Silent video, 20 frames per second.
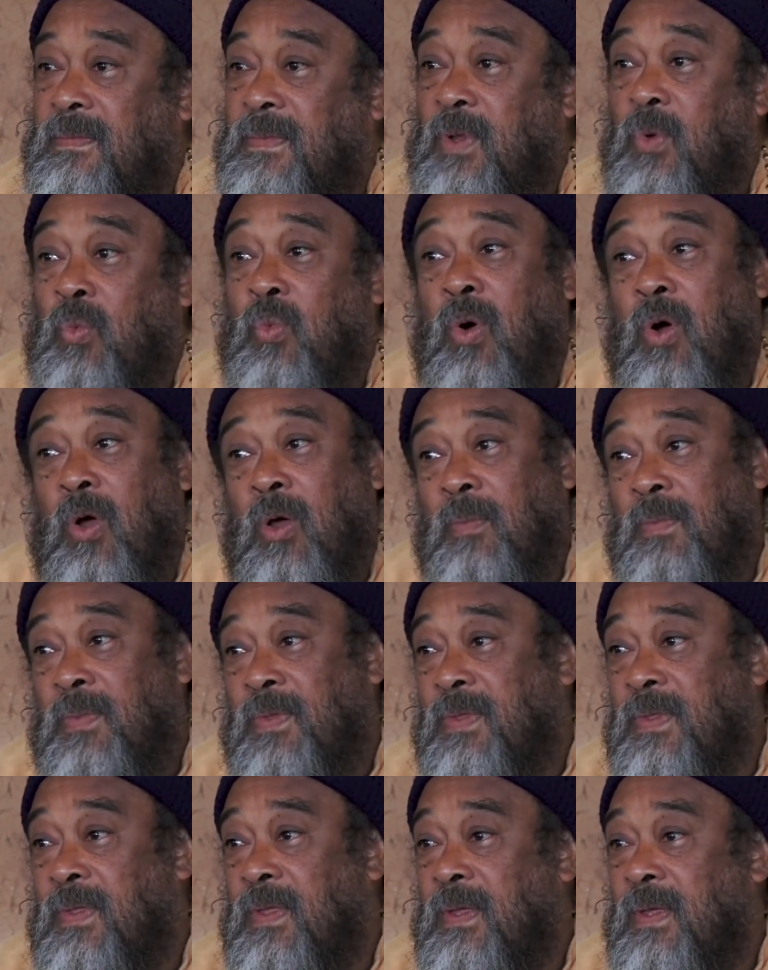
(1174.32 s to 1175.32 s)
the
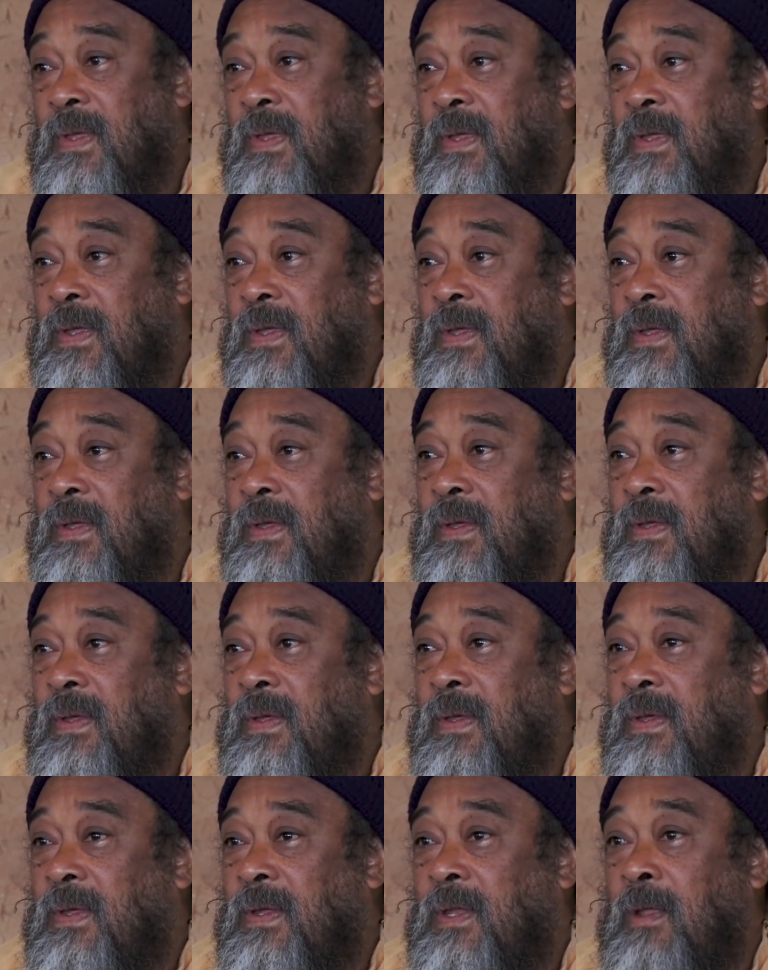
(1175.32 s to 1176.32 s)
warmth,
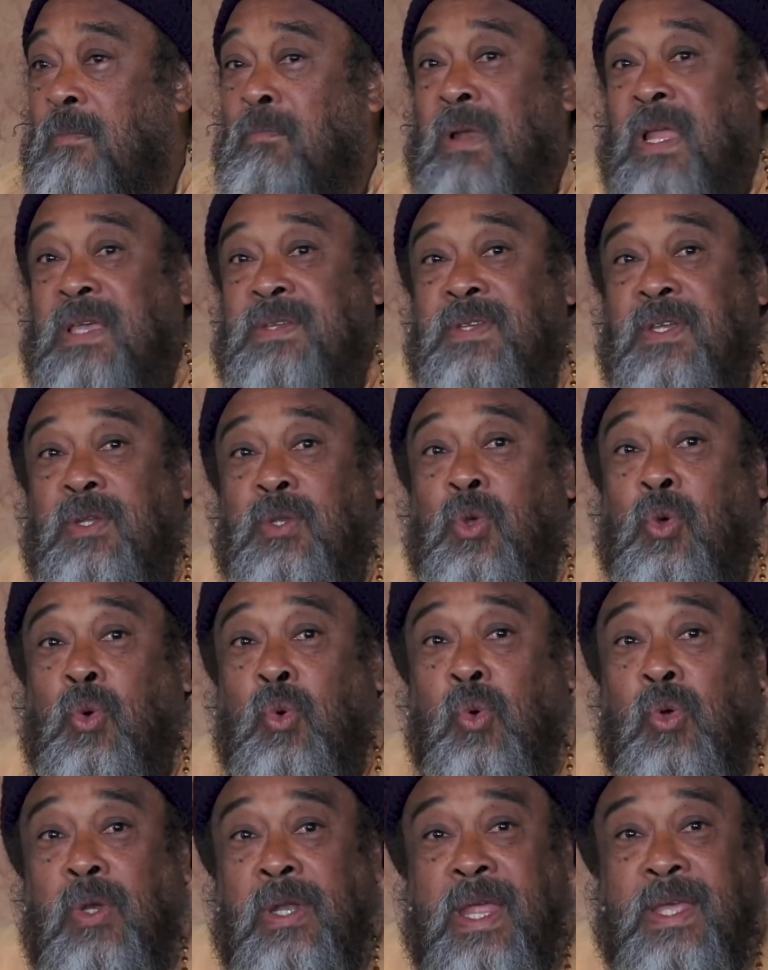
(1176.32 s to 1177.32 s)
the blessed
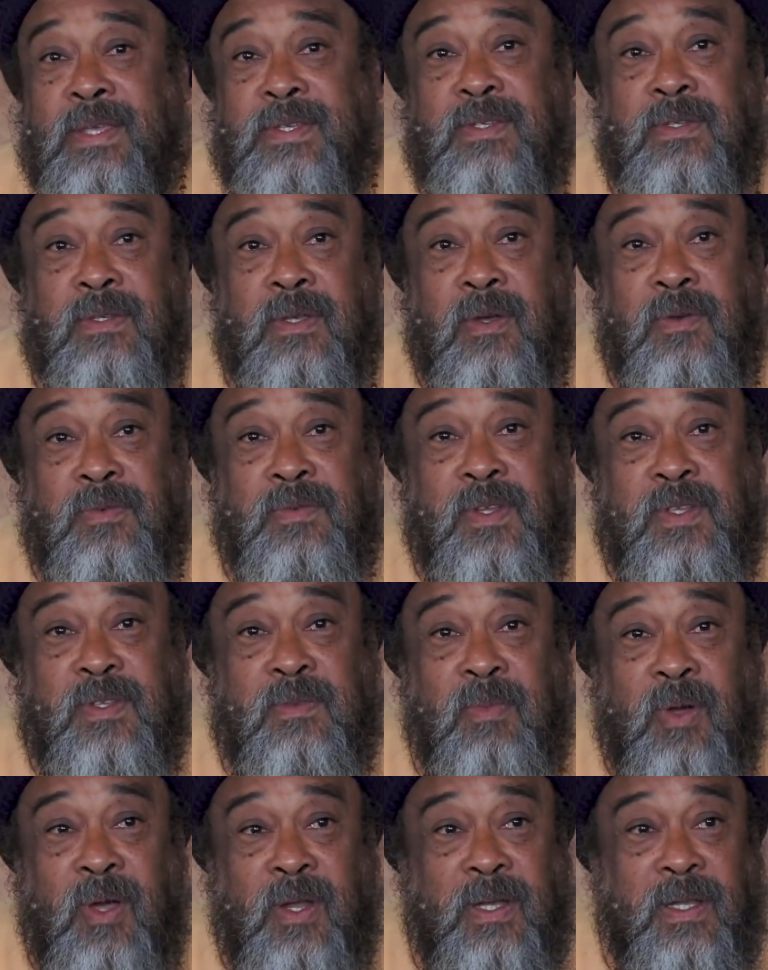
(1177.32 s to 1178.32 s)
coolness of
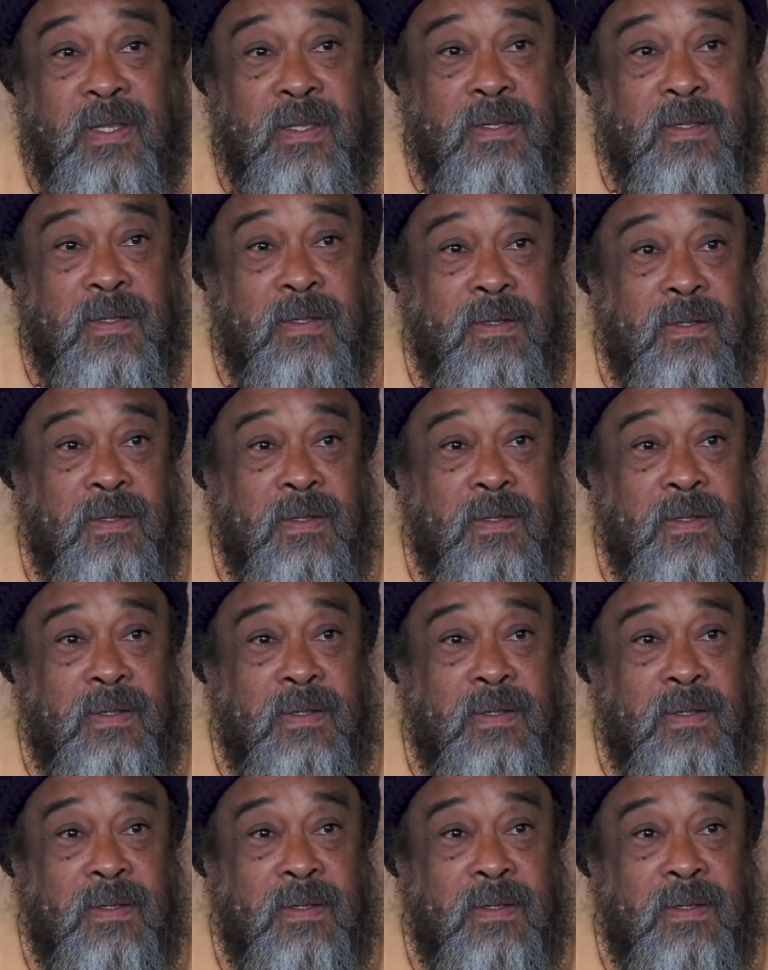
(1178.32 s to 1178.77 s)
this morning,